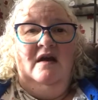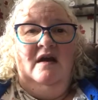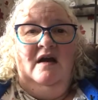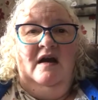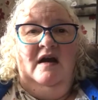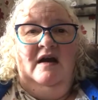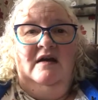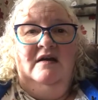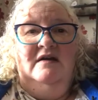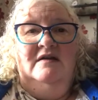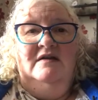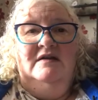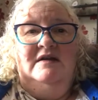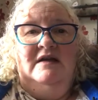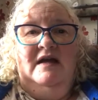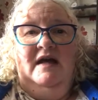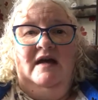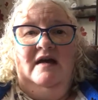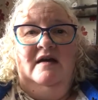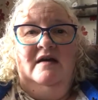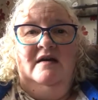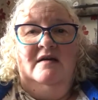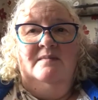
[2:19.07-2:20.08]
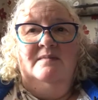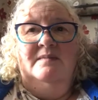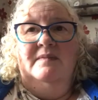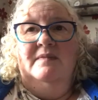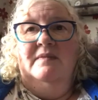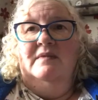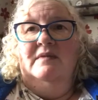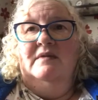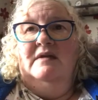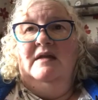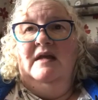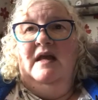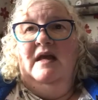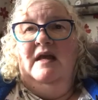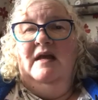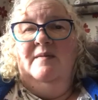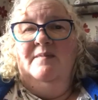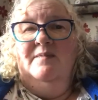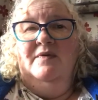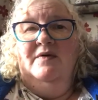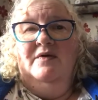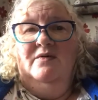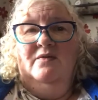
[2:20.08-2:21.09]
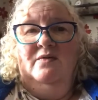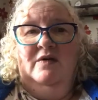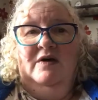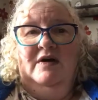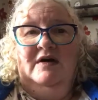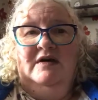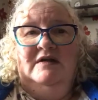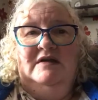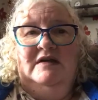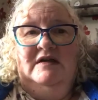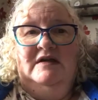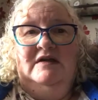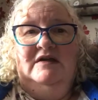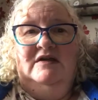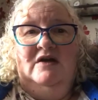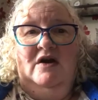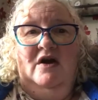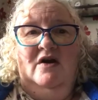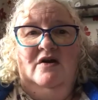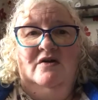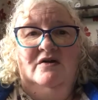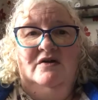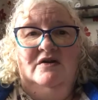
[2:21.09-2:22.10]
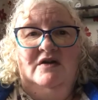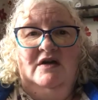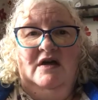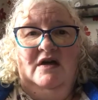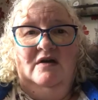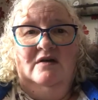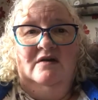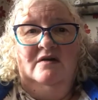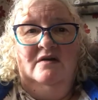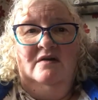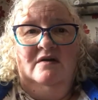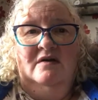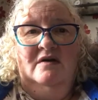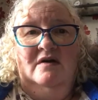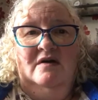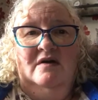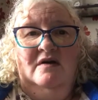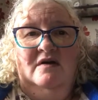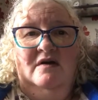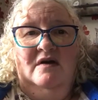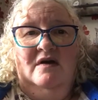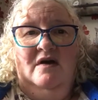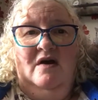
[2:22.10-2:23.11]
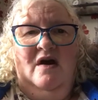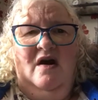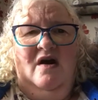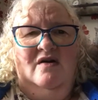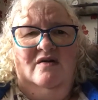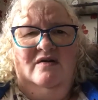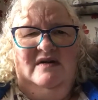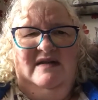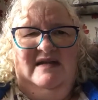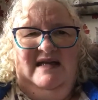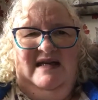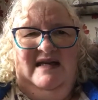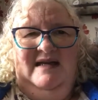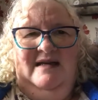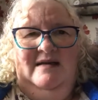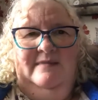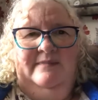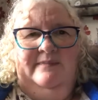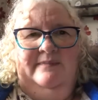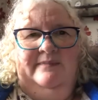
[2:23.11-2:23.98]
And the Hebrew word is ozi.